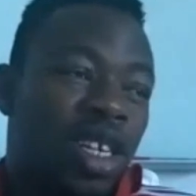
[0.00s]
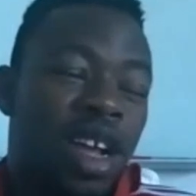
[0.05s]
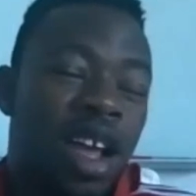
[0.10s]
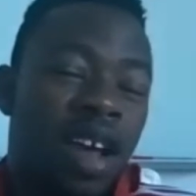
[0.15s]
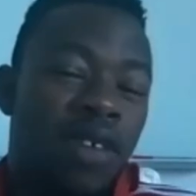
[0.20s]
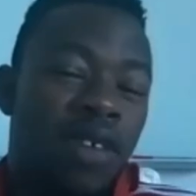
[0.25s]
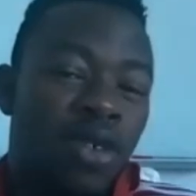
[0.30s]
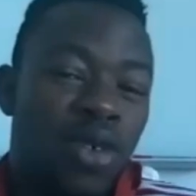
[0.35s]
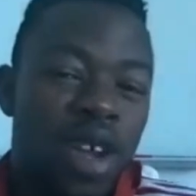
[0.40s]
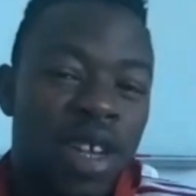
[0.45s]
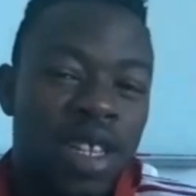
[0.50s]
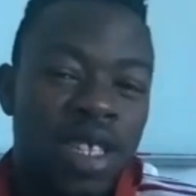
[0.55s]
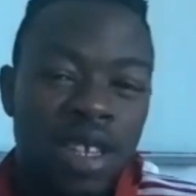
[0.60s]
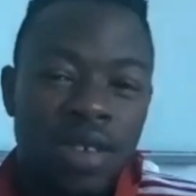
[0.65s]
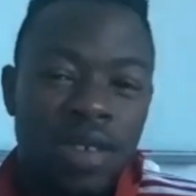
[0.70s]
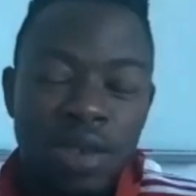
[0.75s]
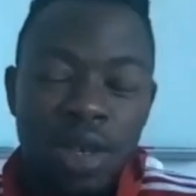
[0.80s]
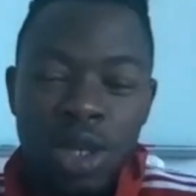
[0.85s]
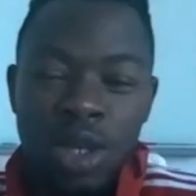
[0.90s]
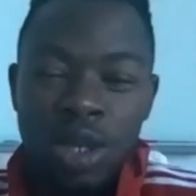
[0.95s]
have a great
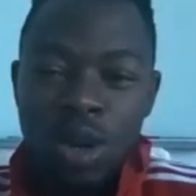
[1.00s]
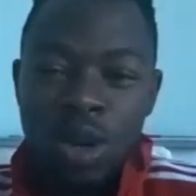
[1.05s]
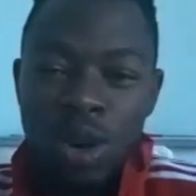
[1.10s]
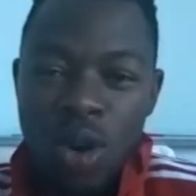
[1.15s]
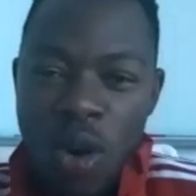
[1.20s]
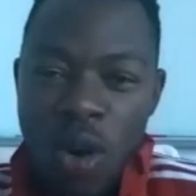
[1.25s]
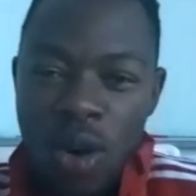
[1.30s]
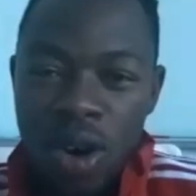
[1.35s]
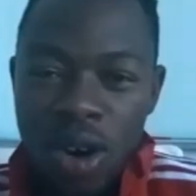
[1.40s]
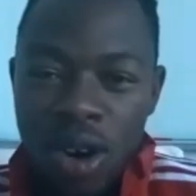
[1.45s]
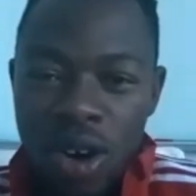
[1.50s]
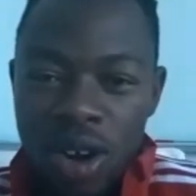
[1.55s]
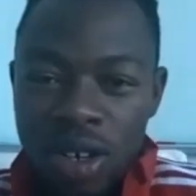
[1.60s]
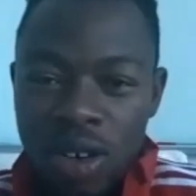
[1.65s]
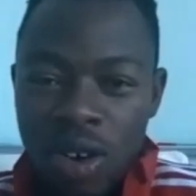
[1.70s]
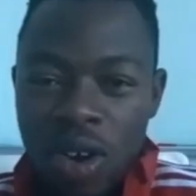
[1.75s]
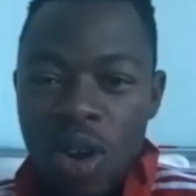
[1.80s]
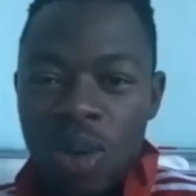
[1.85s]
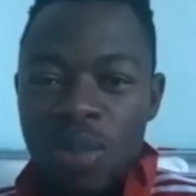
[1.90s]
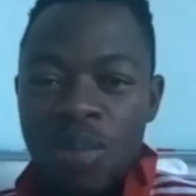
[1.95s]
TV show going on
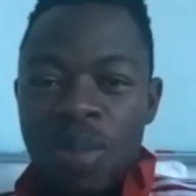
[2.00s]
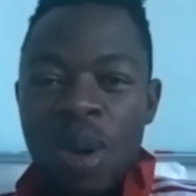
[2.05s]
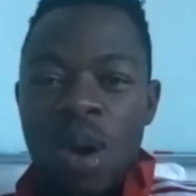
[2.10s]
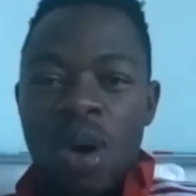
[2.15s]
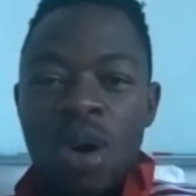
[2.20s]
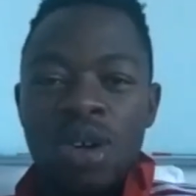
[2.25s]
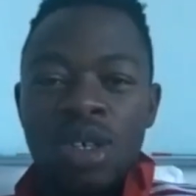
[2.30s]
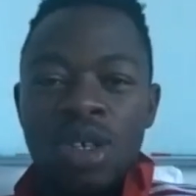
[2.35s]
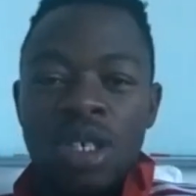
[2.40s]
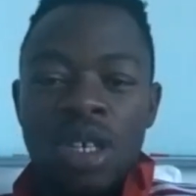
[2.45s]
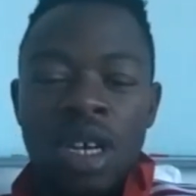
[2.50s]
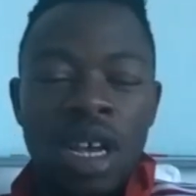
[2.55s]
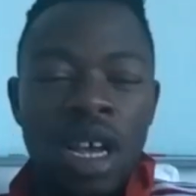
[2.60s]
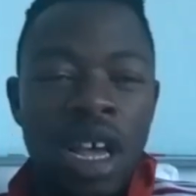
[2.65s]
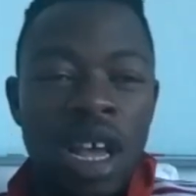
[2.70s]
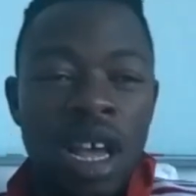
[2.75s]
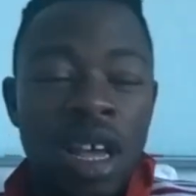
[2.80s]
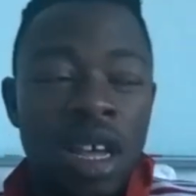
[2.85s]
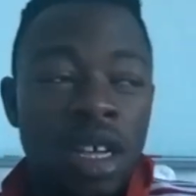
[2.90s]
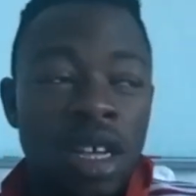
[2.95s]
called Pose.
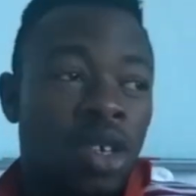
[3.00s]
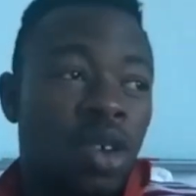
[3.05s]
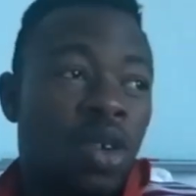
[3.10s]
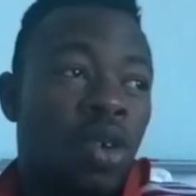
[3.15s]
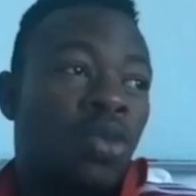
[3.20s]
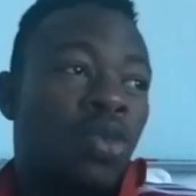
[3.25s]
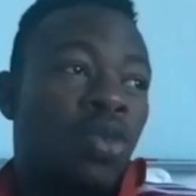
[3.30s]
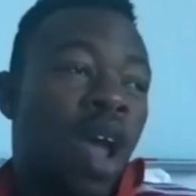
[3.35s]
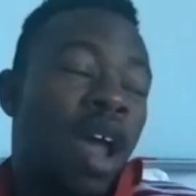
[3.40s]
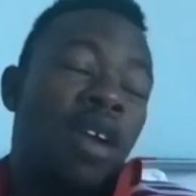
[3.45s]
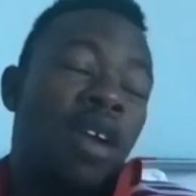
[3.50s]
So right